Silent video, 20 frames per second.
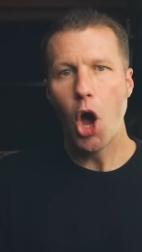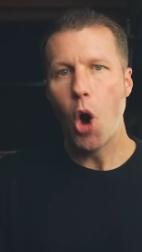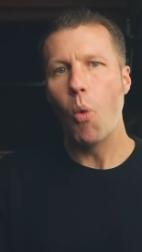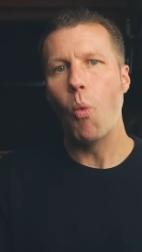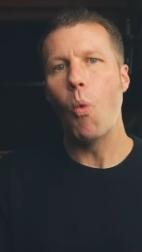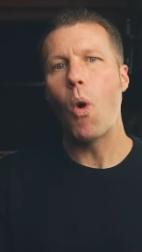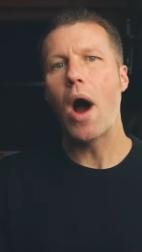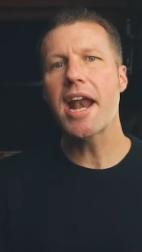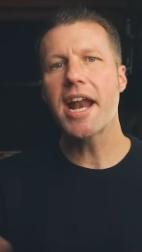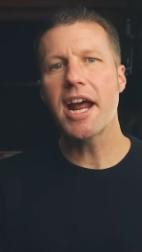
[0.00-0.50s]

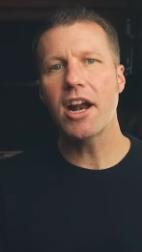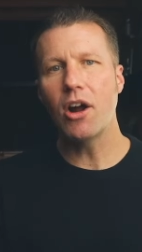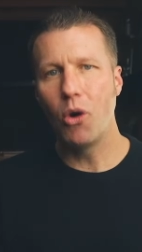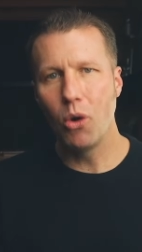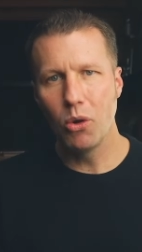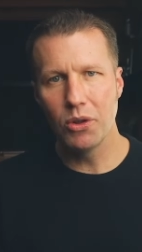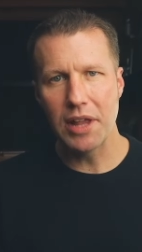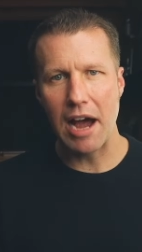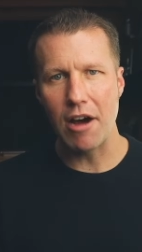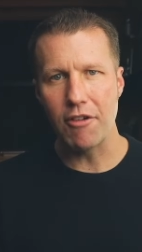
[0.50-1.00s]
why not
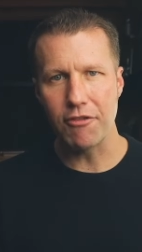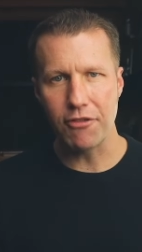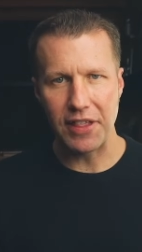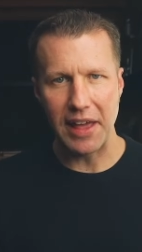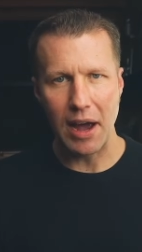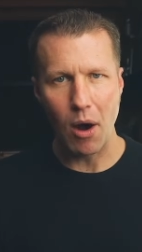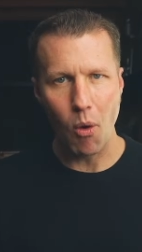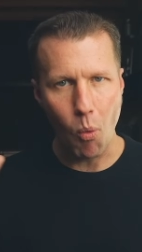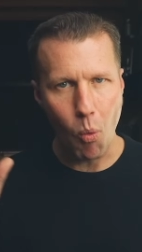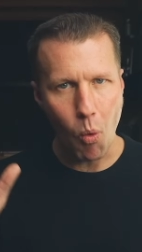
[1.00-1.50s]
hold out for
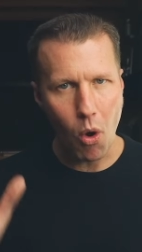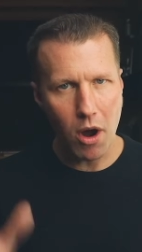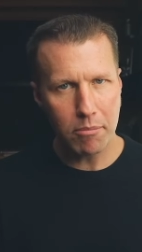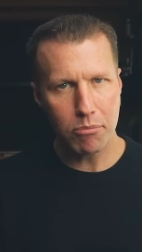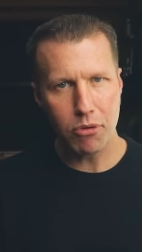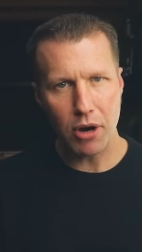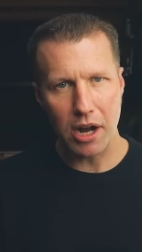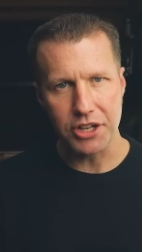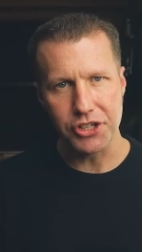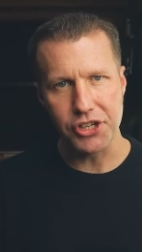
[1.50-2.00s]
that one
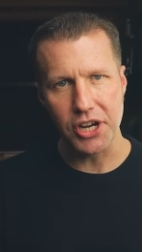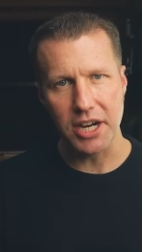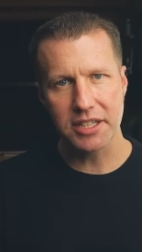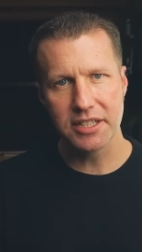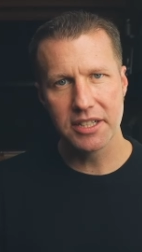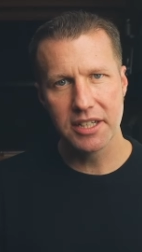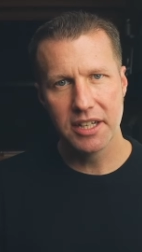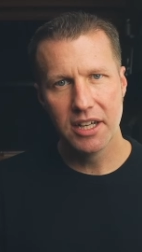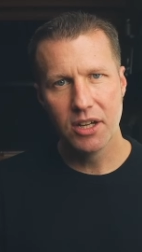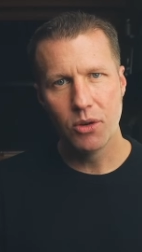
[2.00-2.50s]

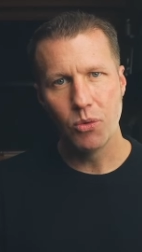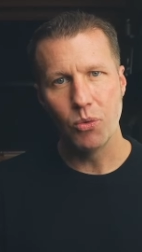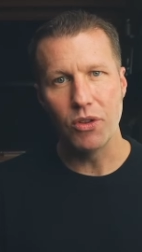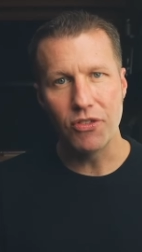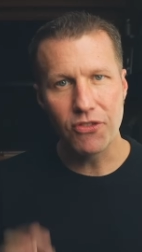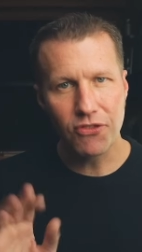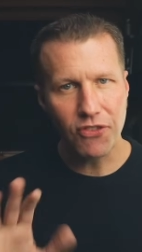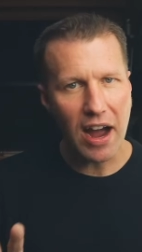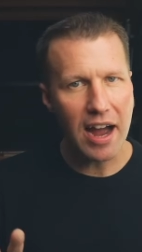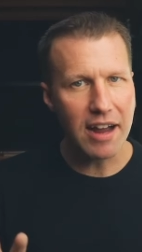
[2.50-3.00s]
project with
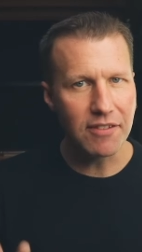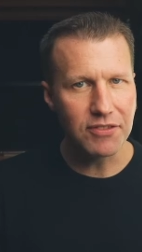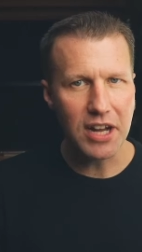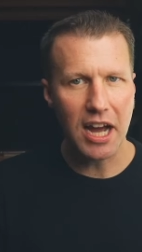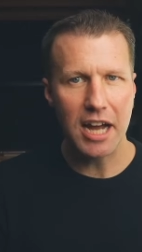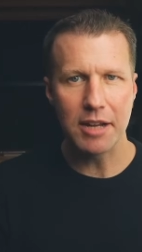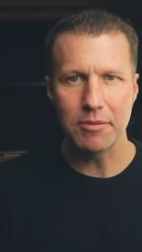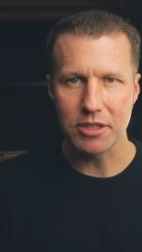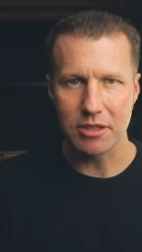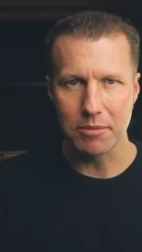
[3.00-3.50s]
five
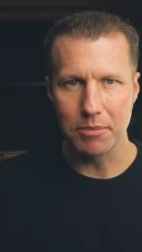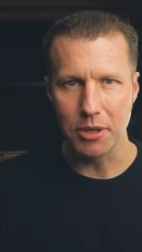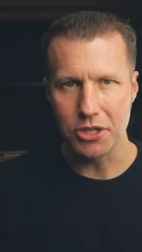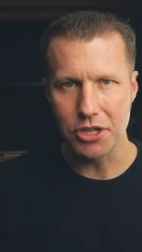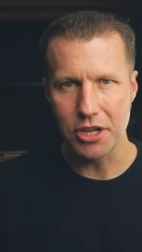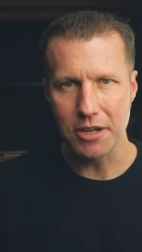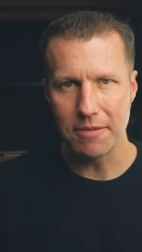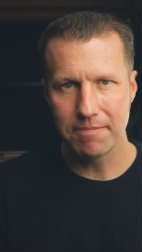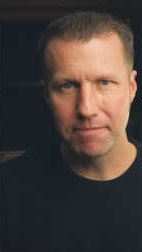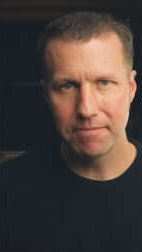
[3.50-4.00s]
times the
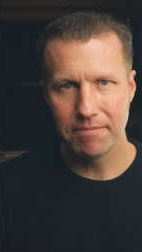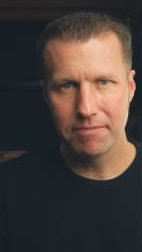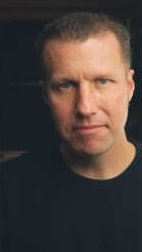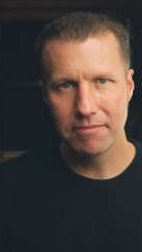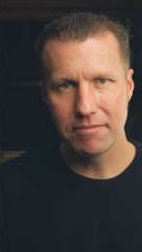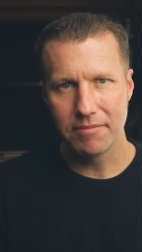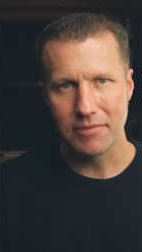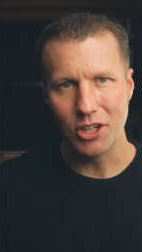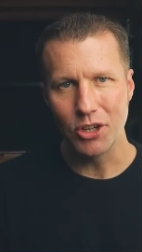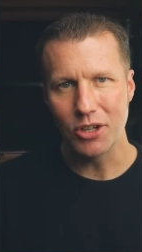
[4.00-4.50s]
budget?
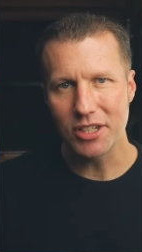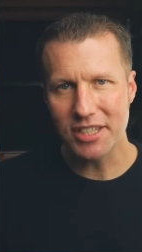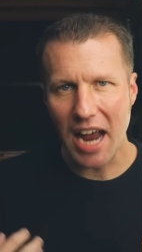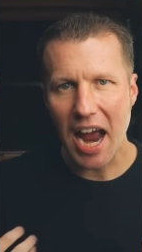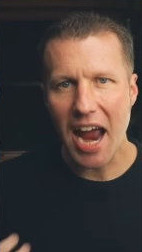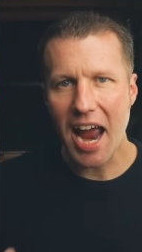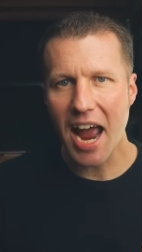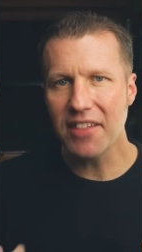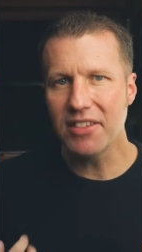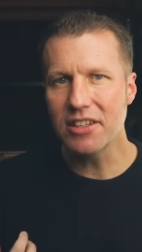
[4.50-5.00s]
You know, as
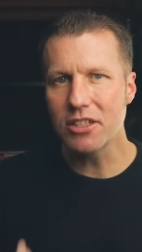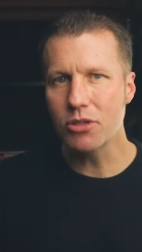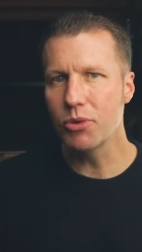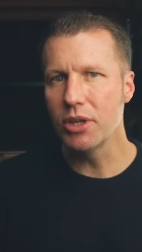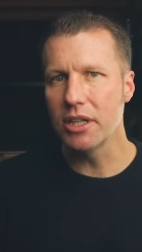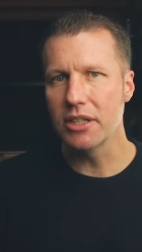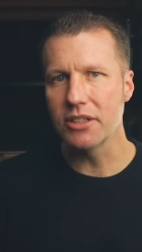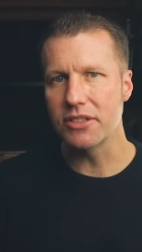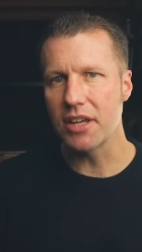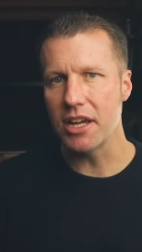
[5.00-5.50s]
I had this
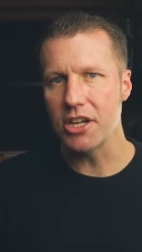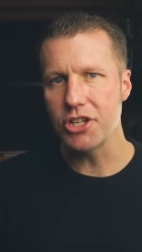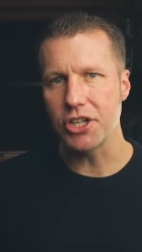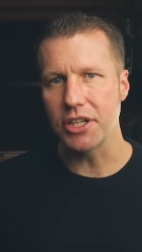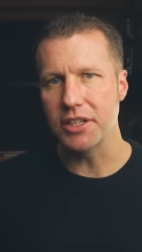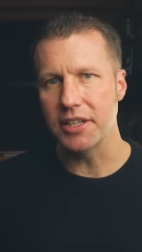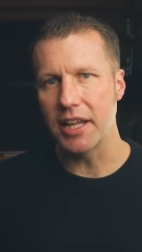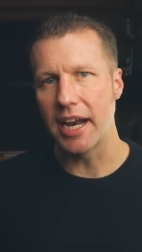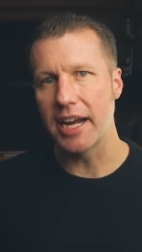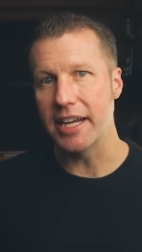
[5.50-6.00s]

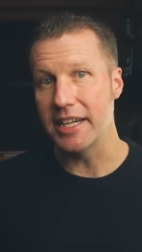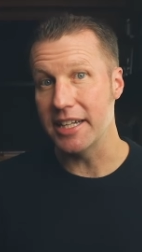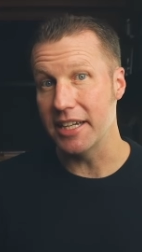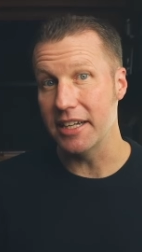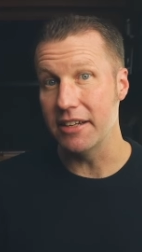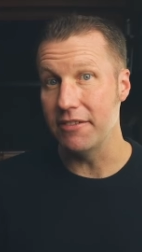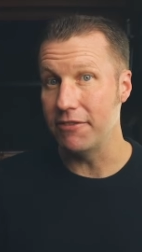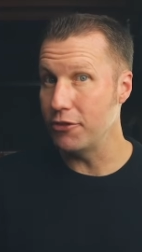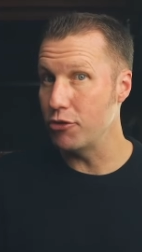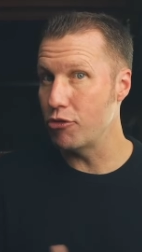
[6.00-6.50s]
realization that I
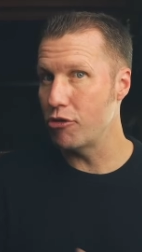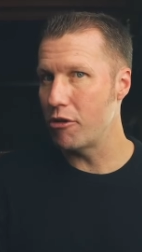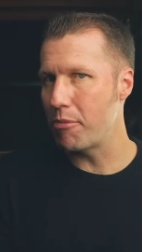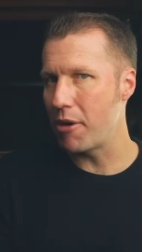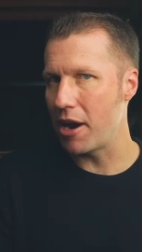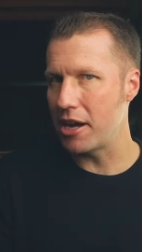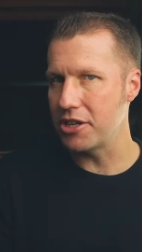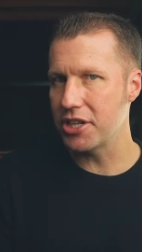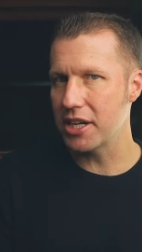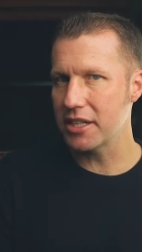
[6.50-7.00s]
needed fewer
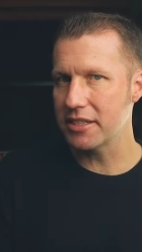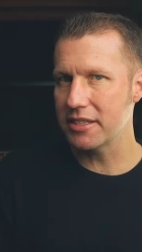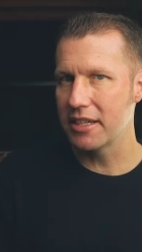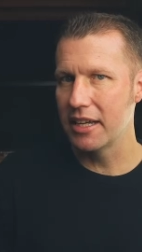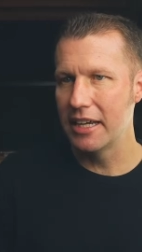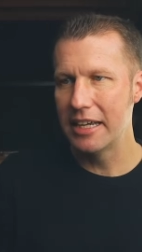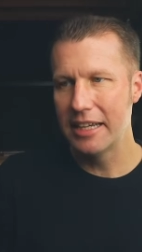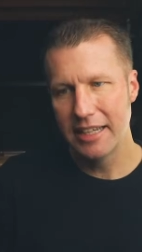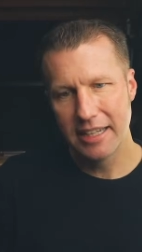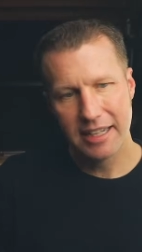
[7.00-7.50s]
projects,
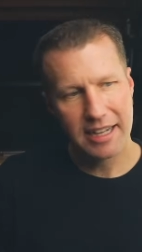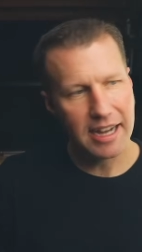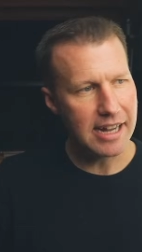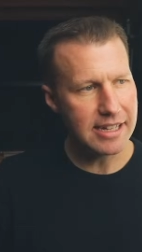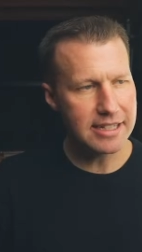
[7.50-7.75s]
I